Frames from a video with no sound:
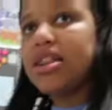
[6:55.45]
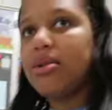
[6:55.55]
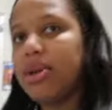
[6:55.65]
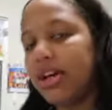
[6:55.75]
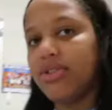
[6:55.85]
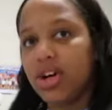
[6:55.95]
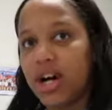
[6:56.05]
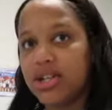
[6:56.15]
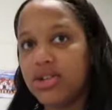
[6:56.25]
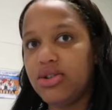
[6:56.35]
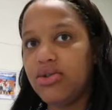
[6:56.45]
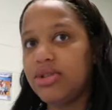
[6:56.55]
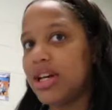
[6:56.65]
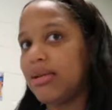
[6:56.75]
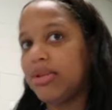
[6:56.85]
that we never got to
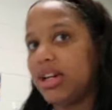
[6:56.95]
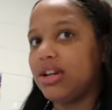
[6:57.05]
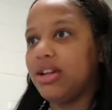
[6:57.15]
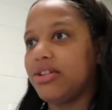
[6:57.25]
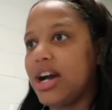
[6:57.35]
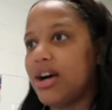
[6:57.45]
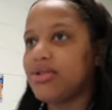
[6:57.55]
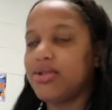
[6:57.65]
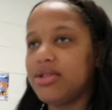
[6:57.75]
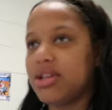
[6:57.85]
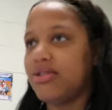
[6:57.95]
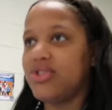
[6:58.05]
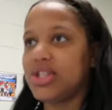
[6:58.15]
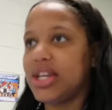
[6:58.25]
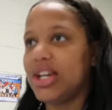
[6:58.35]
that I'm gonna clear out. So instead of
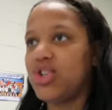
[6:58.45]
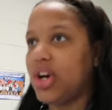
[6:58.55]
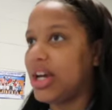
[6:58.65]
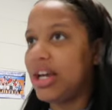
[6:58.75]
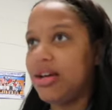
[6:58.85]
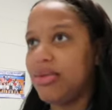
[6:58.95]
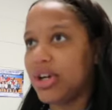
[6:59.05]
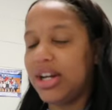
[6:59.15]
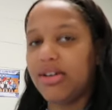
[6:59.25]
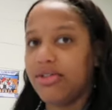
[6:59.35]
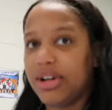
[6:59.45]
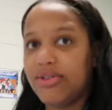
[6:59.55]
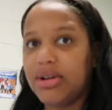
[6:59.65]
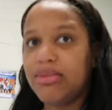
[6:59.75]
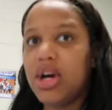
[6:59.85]
just like chunking them or getting rid of
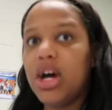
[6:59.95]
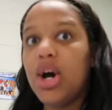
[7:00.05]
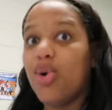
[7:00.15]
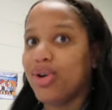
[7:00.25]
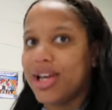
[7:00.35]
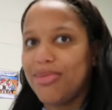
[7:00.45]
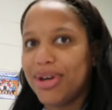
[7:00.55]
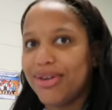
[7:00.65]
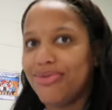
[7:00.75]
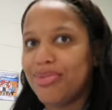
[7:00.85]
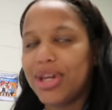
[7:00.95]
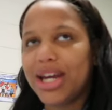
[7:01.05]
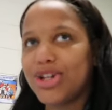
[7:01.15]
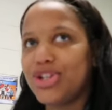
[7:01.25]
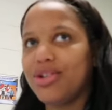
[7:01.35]
them or keeping them from the
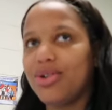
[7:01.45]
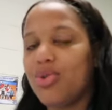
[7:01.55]
next year and